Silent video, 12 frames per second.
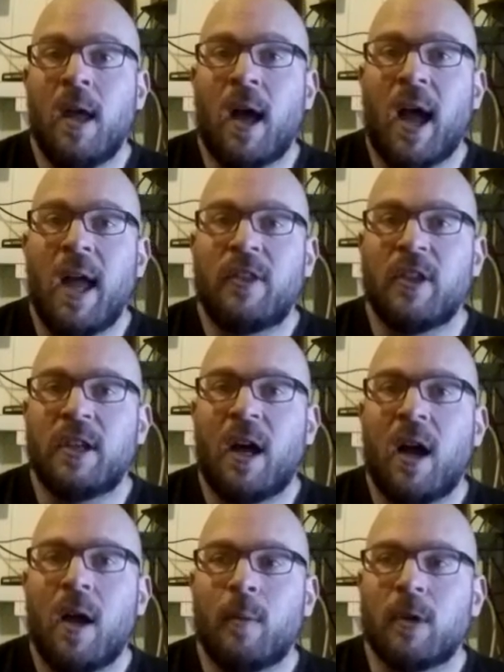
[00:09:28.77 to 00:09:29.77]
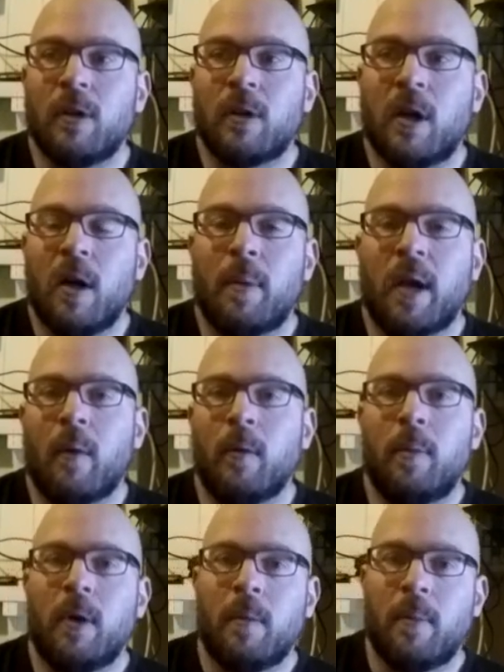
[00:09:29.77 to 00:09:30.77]
I, at the time, would look up and I
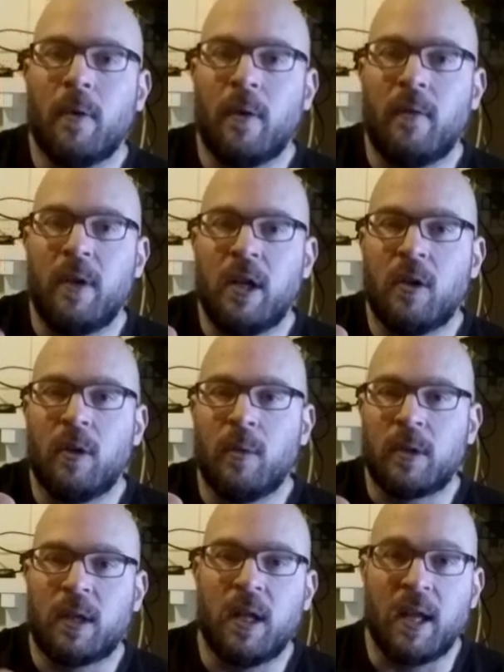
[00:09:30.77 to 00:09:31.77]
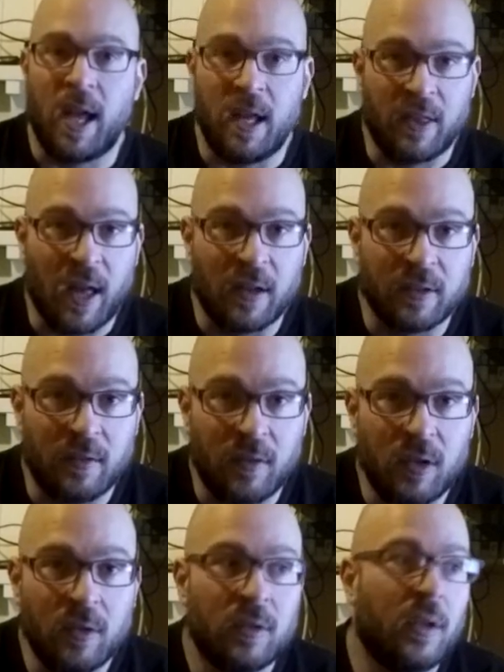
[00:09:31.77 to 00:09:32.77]
would put up a video that was getting 8,000
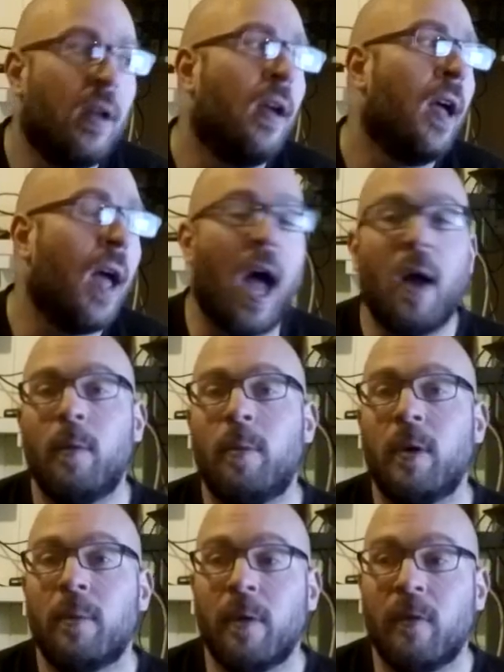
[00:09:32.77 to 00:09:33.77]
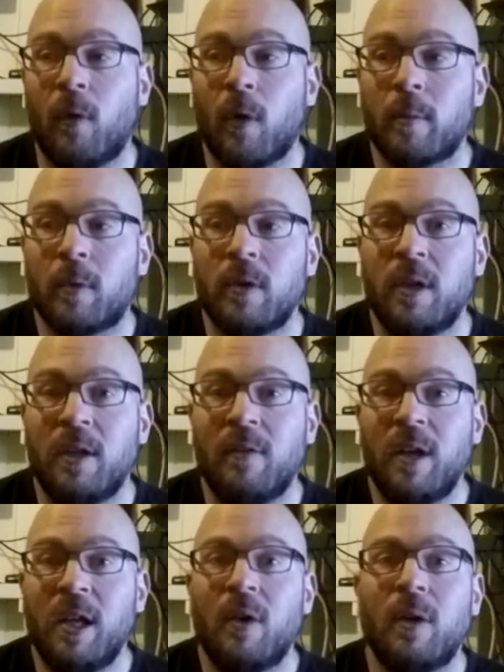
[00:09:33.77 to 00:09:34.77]
views. I would put up the form critique
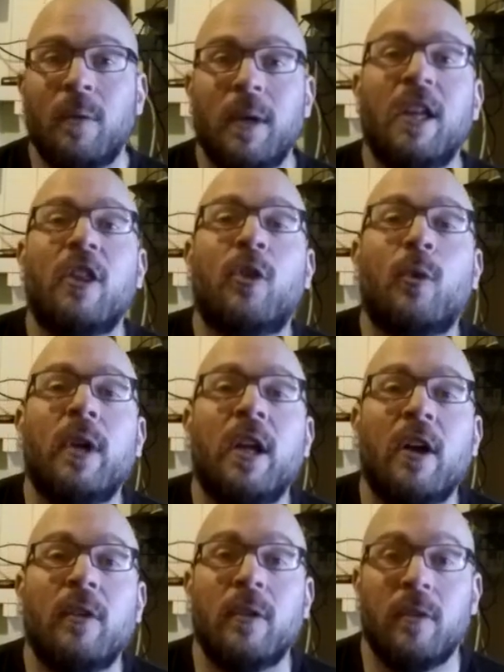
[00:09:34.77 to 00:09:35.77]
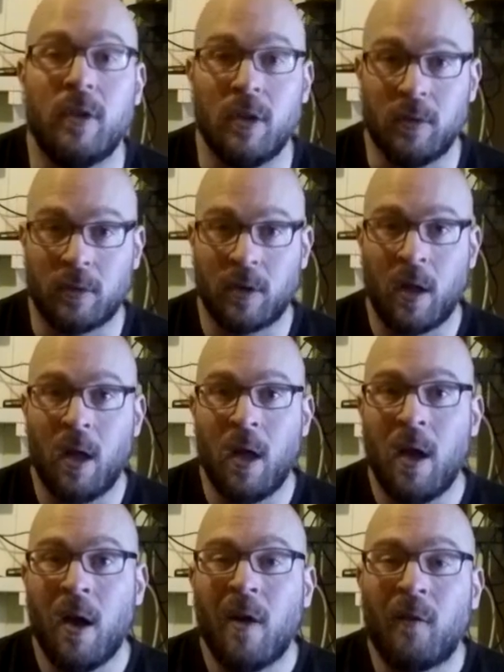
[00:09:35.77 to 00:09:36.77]
video and it would get 300 views,
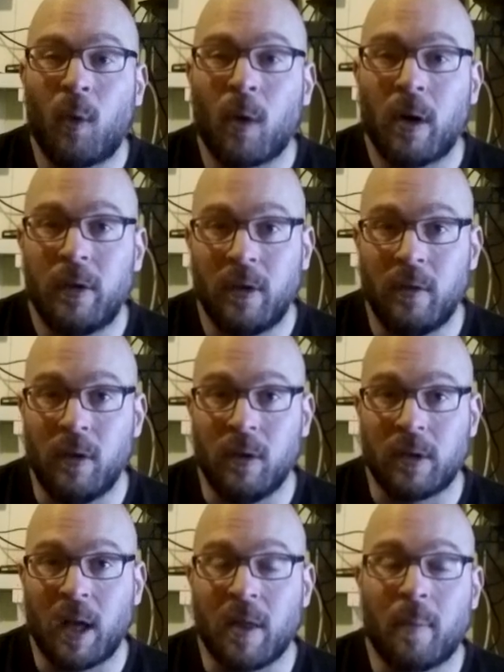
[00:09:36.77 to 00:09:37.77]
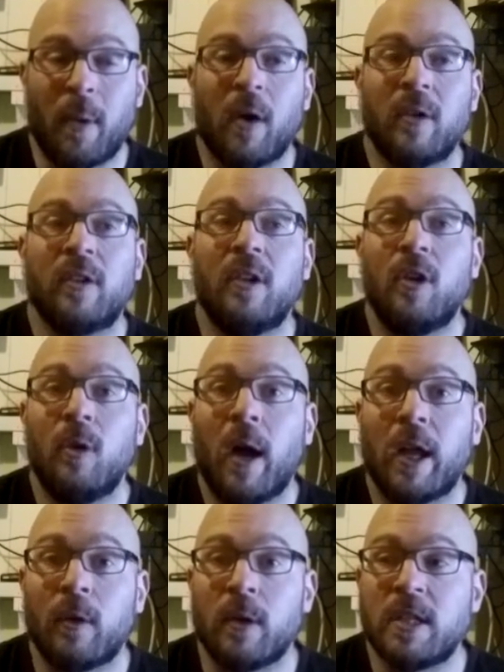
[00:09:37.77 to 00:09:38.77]
400 views. Now, the person who
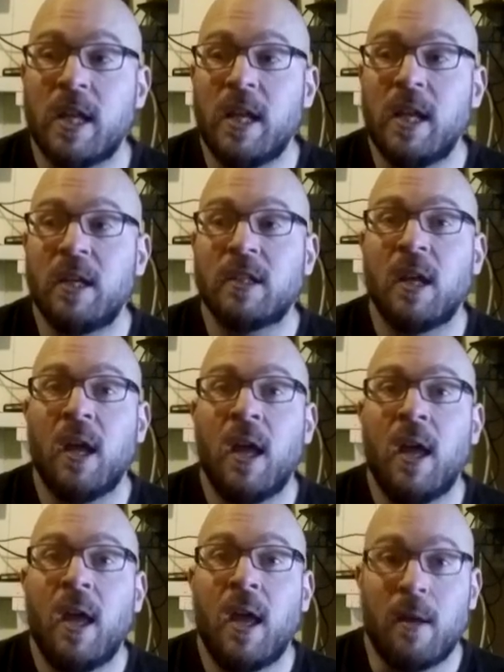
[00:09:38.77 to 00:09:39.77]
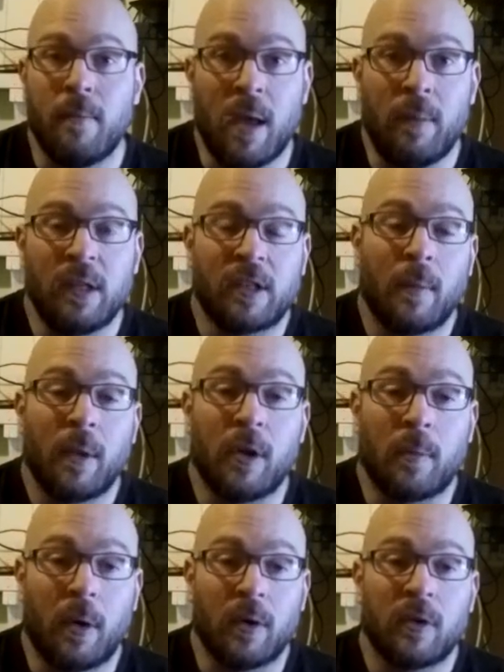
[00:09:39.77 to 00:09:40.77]
I critiqued, and maybe some of
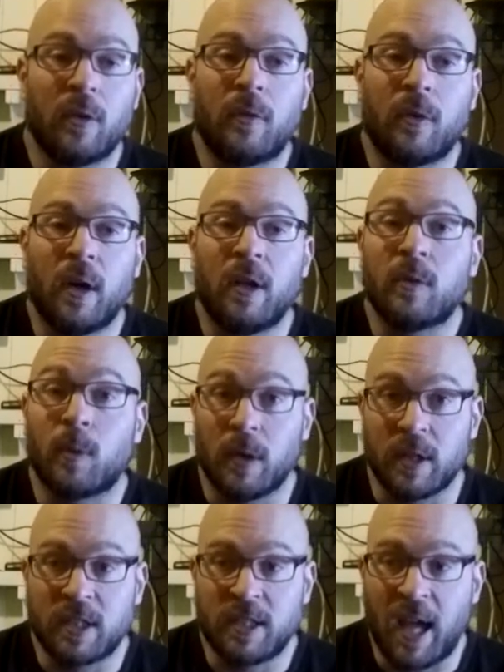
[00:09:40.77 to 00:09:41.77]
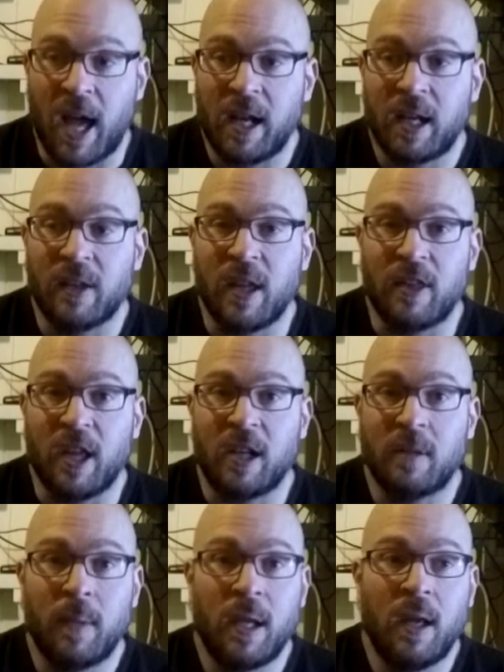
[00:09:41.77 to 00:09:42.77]
their personal friends, were ecstatic and they
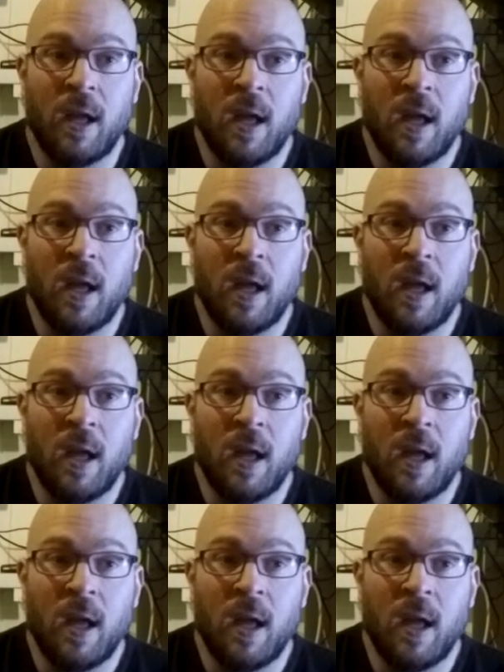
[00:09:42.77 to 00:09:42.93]
thanked me,